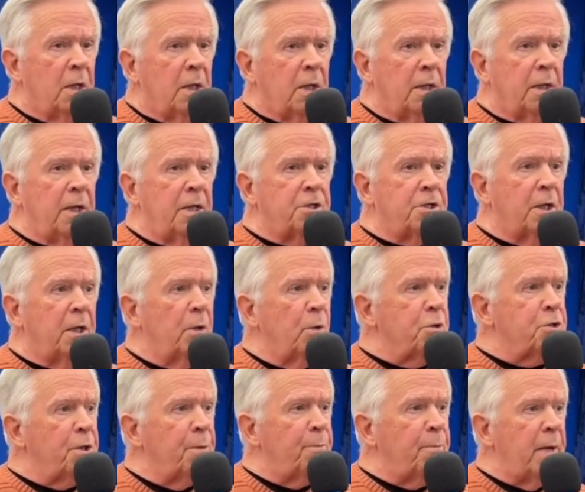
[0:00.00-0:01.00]
And he said it
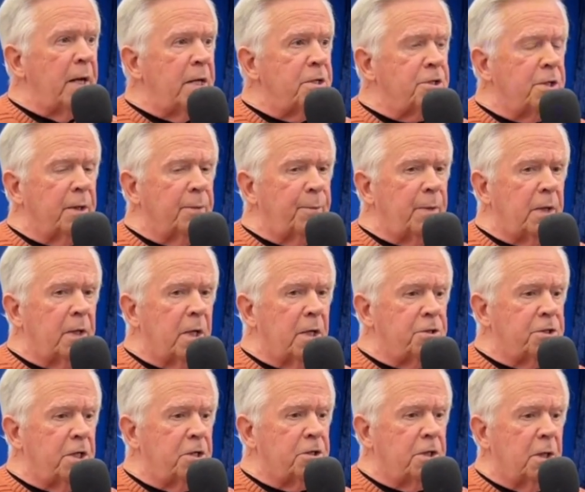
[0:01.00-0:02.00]
was amazing
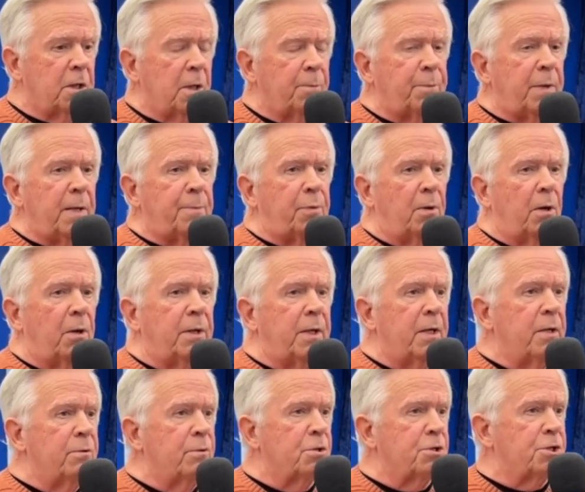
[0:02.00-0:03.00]
because he said the people on
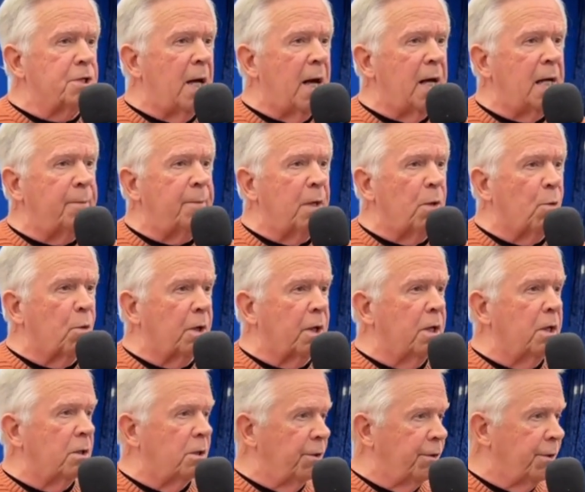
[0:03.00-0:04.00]
either side of me were
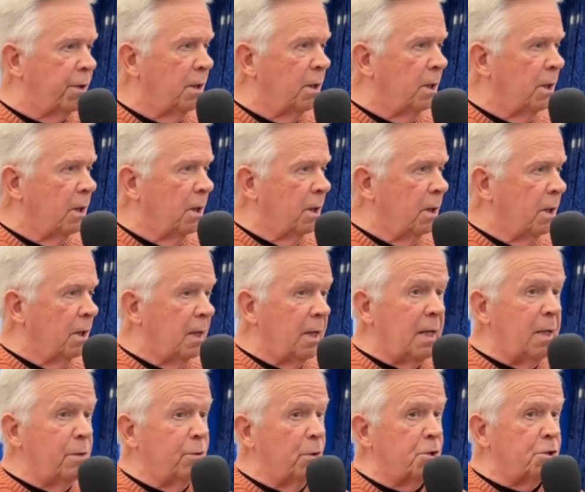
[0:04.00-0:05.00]
killed.
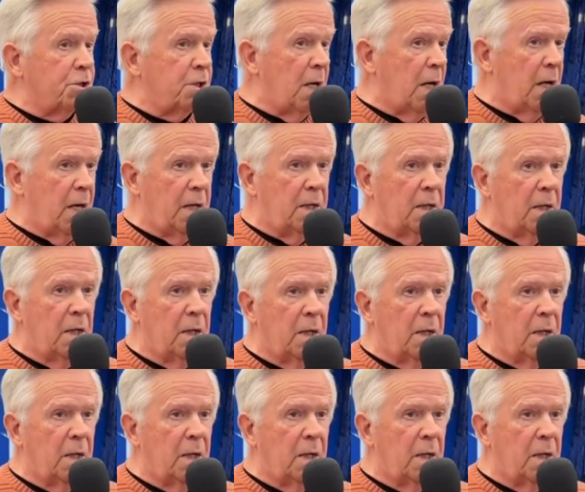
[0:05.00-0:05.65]
Either side.